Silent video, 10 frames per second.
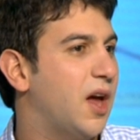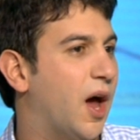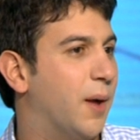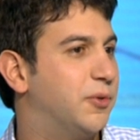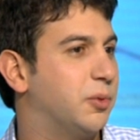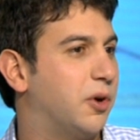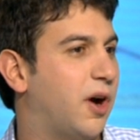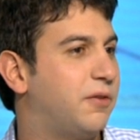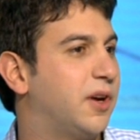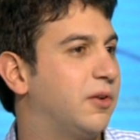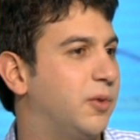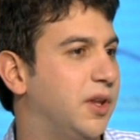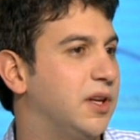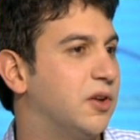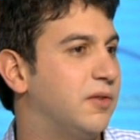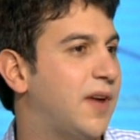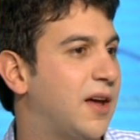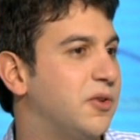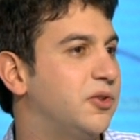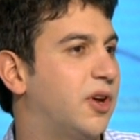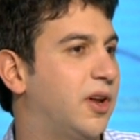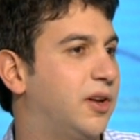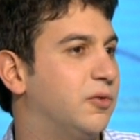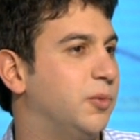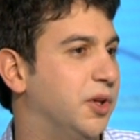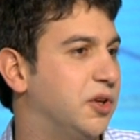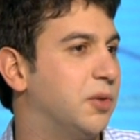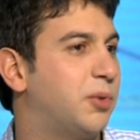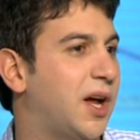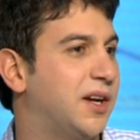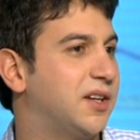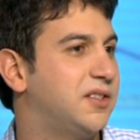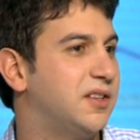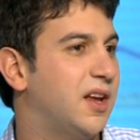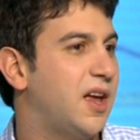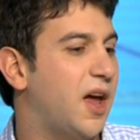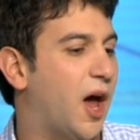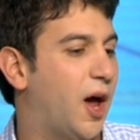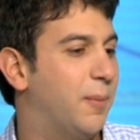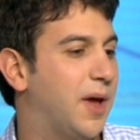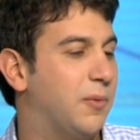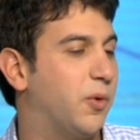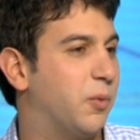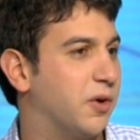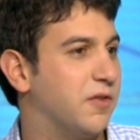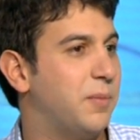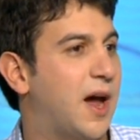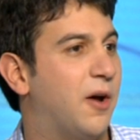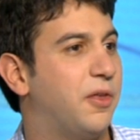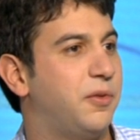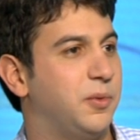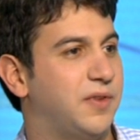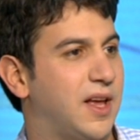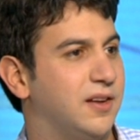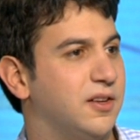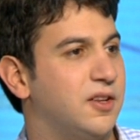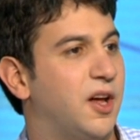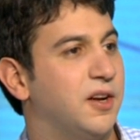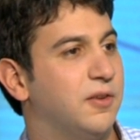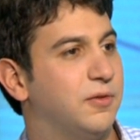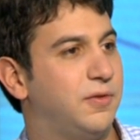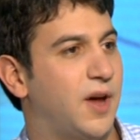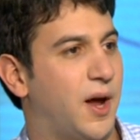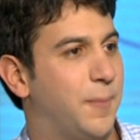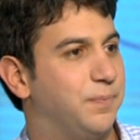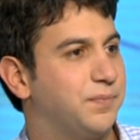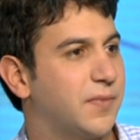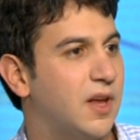Um, so we're offering really good values on really good products. Um, and with word of mouth, we've had a ton of um,